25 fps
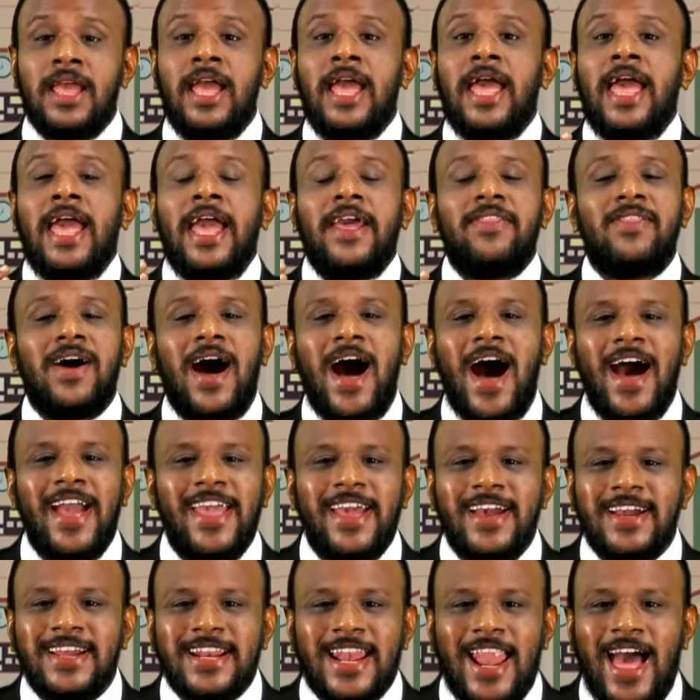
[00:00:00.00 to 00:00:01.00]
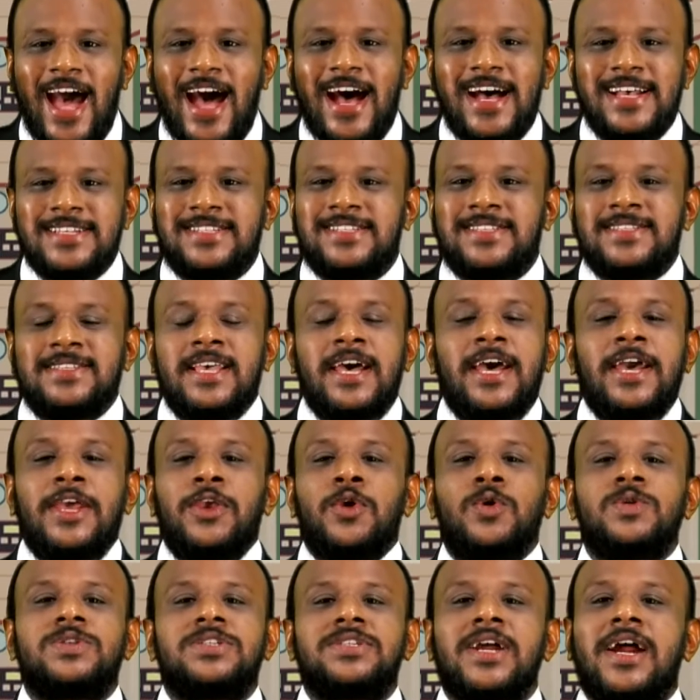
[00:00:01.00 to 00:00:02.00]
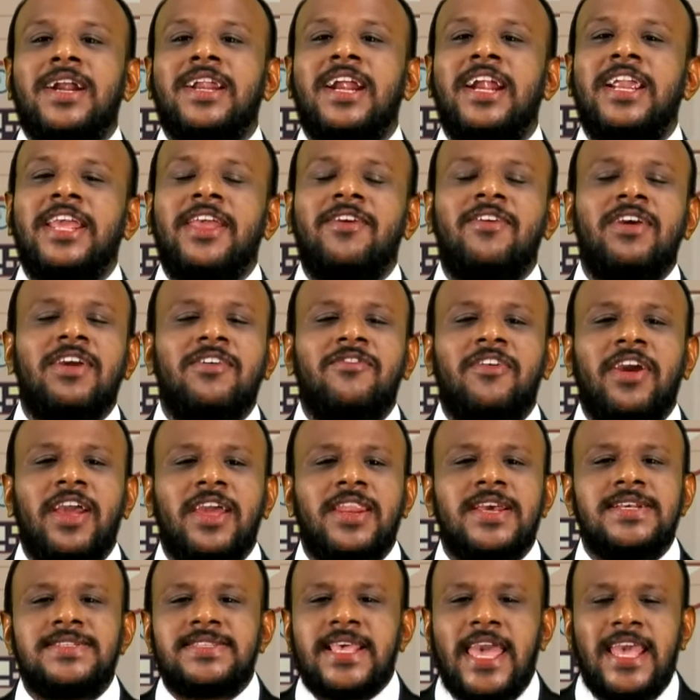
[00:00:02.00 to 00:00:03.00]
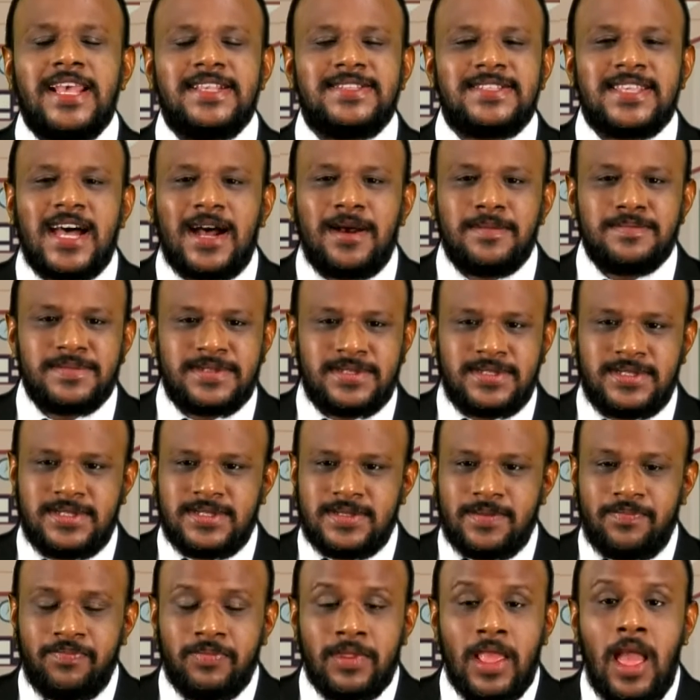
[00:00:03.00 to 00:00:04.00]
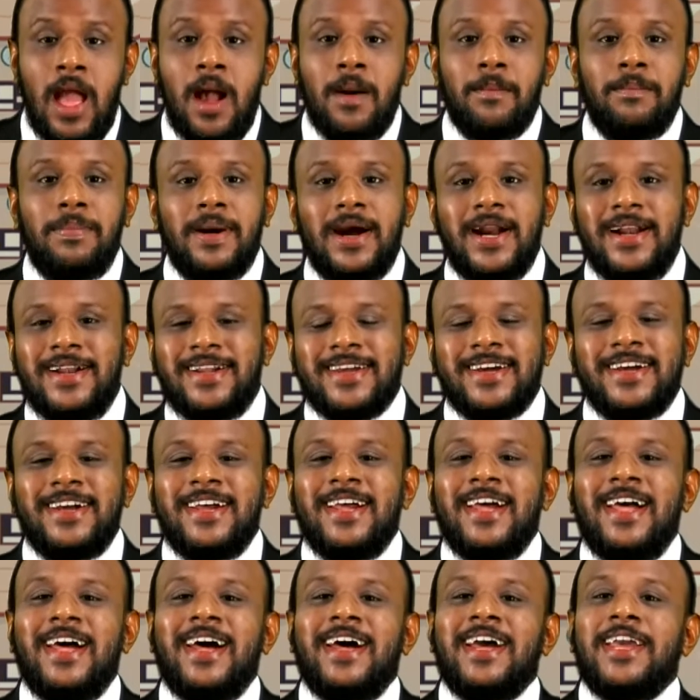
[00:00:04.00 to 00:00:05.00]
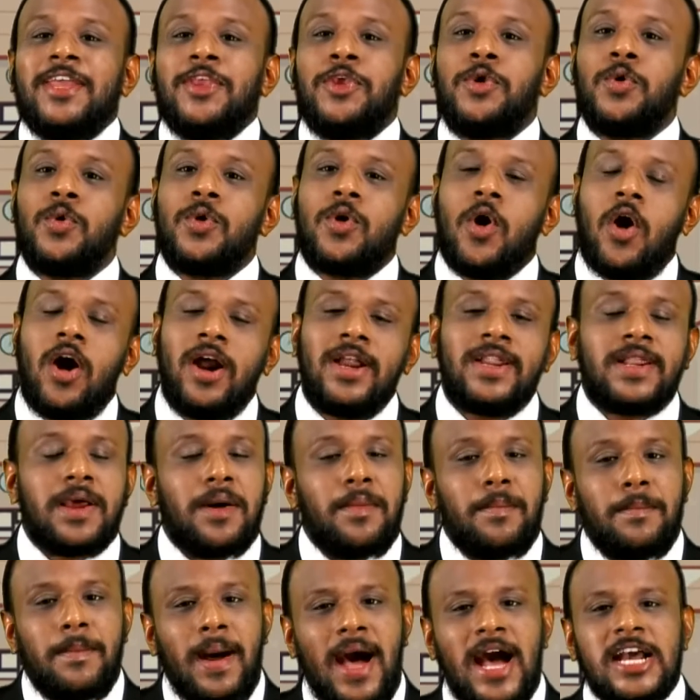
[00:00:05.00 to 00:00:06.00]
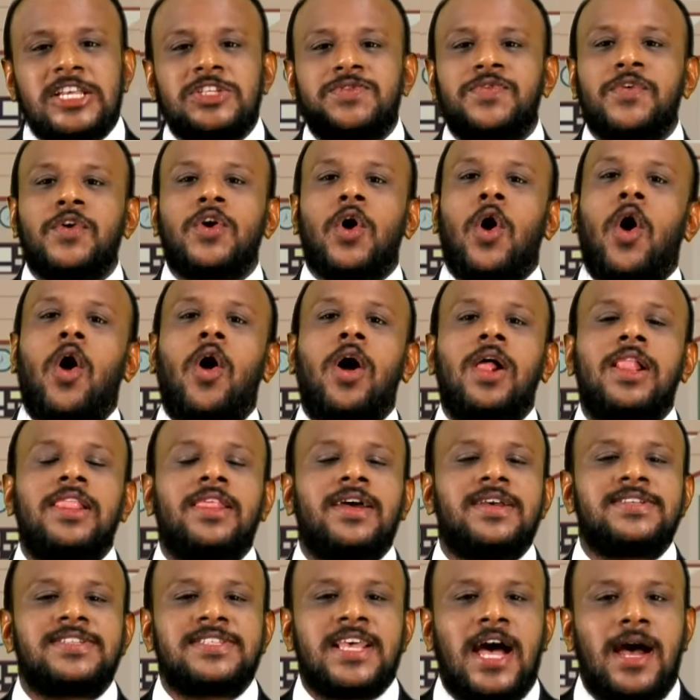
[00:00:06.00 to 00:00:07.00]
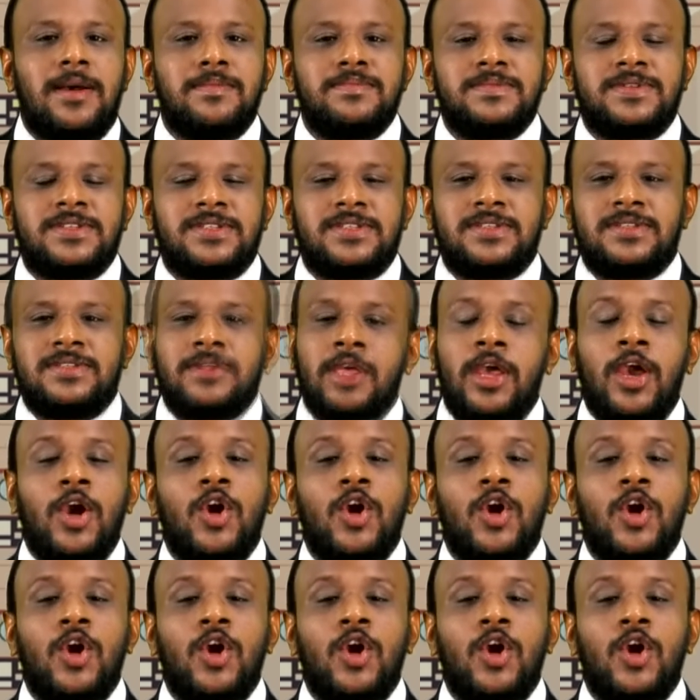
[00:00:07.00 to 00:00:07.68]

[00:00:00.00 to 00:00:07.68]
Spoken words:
in the higher class, you started giving various exams, but you got marks for all the sums.